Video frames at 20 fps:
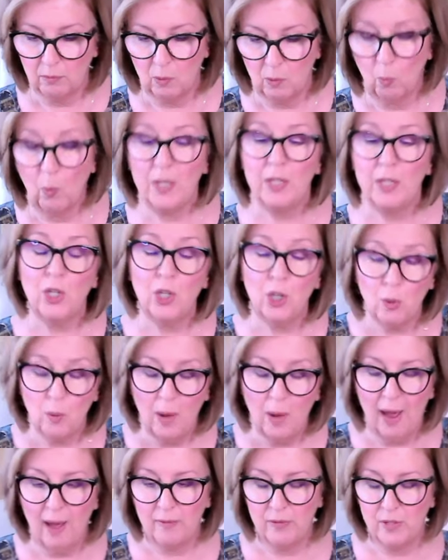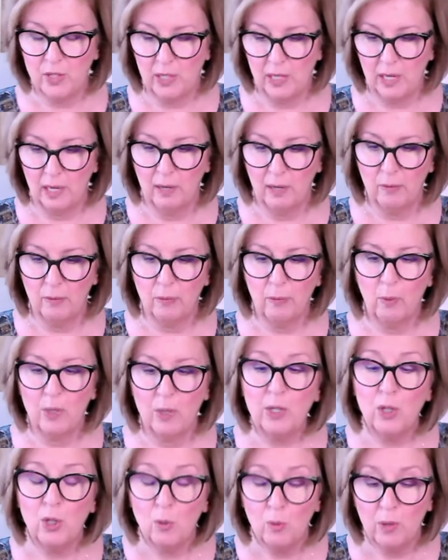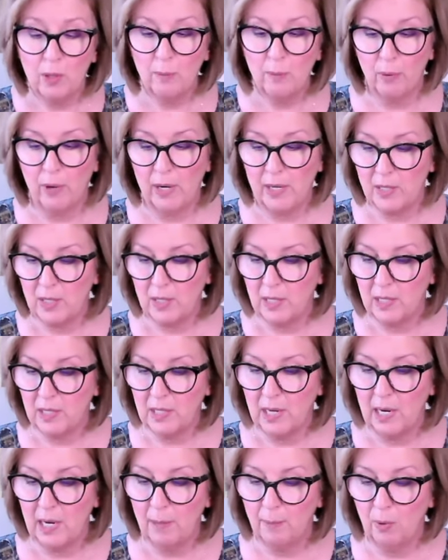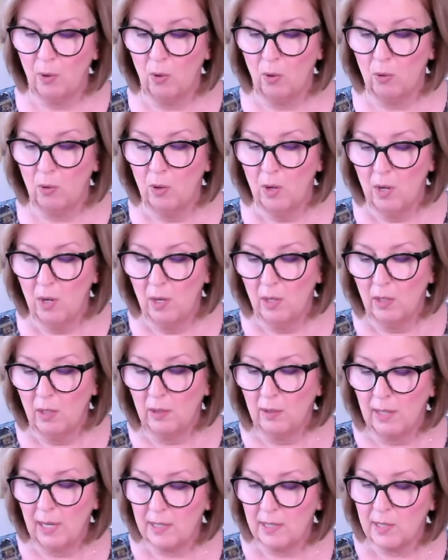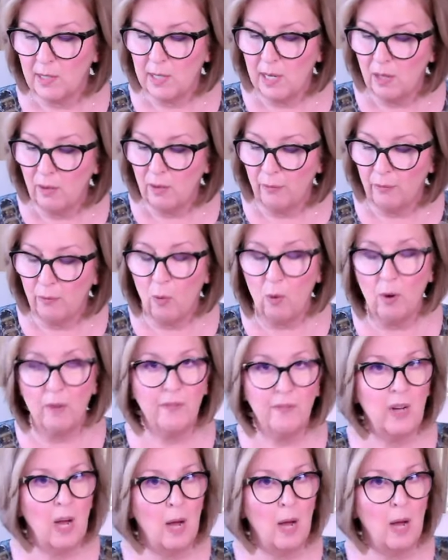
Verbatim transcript: what you have to give, what you can bring to the table. Let's see the Four of